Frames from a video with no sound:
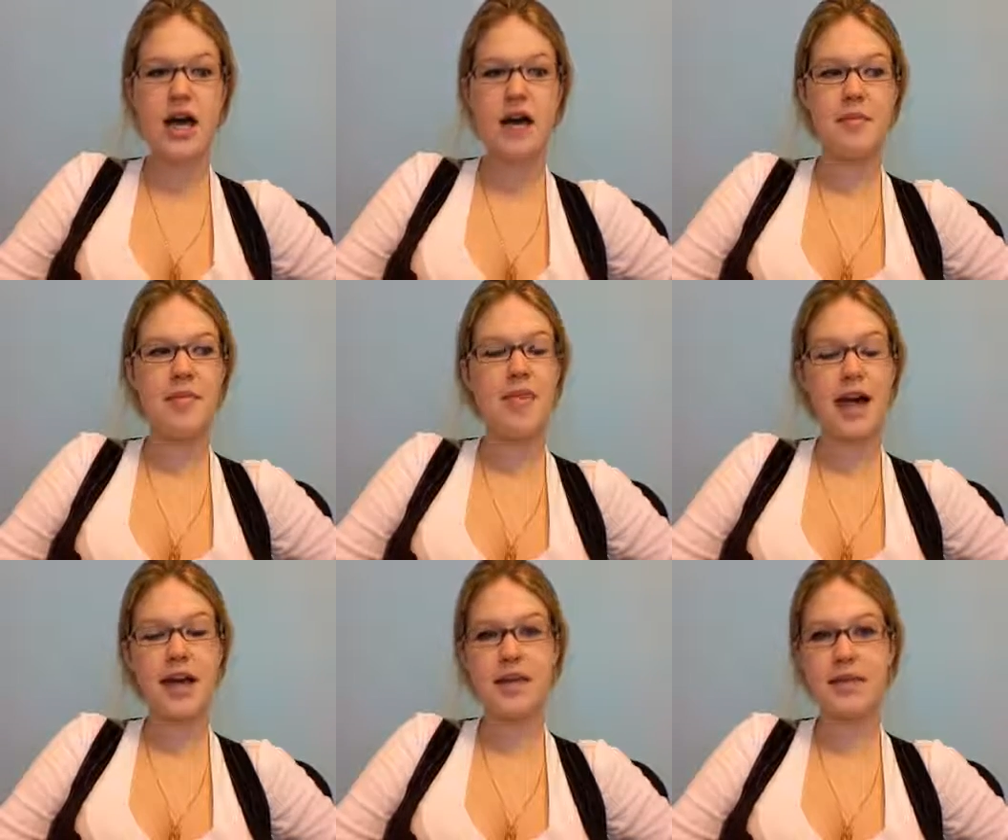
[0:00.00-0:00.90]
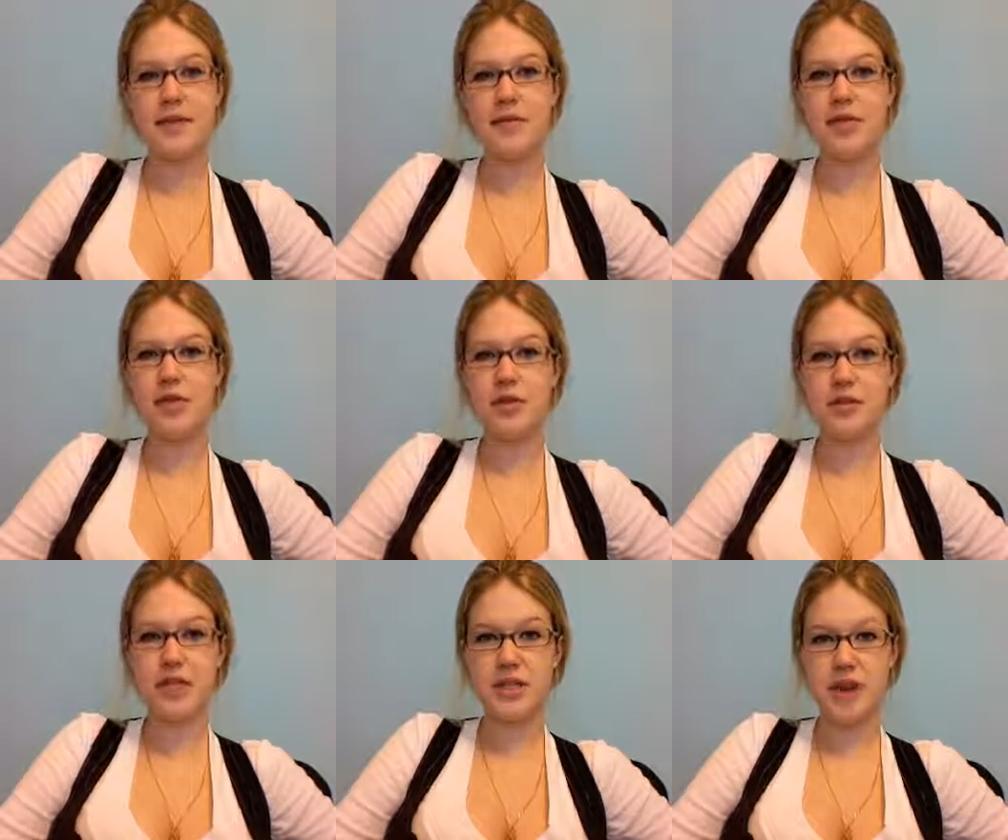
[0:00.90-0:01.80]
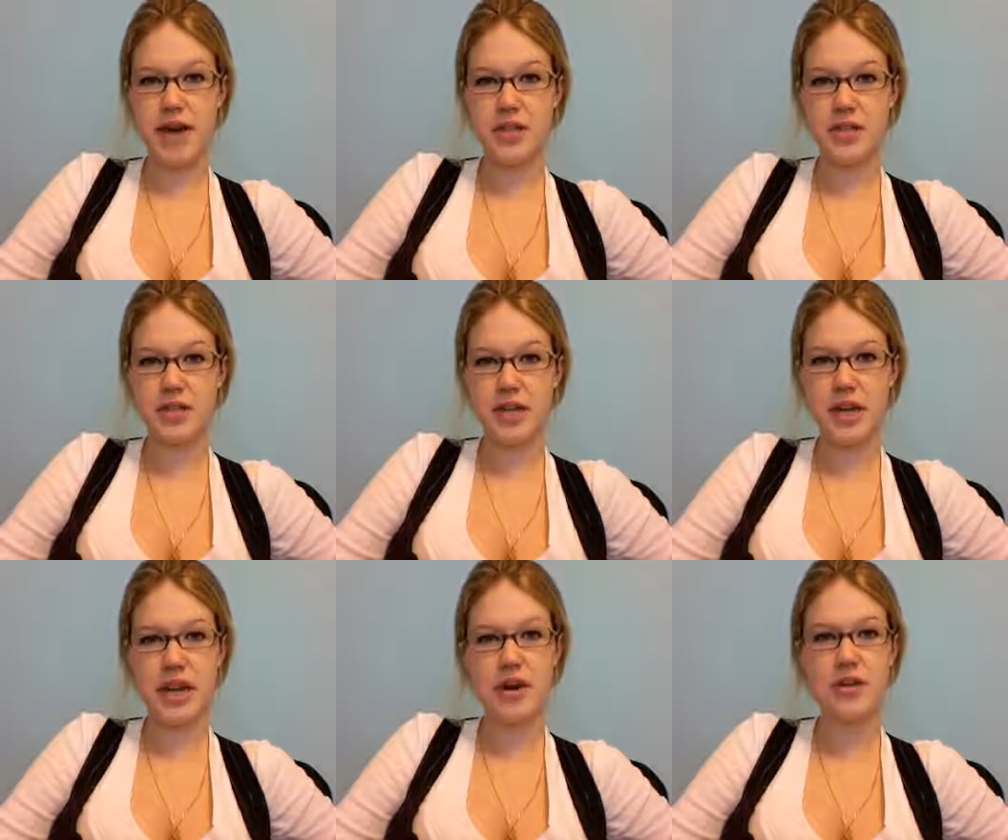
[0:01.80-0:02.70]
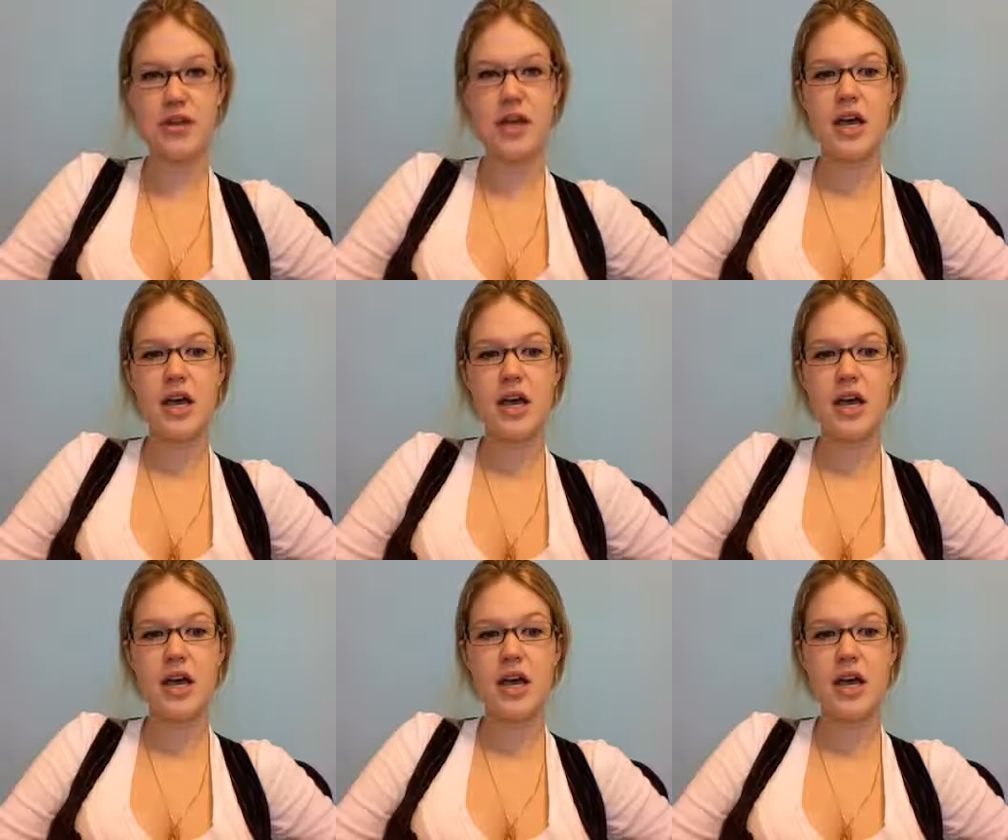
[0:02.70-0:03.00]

that can definitely loosen vaginal canal.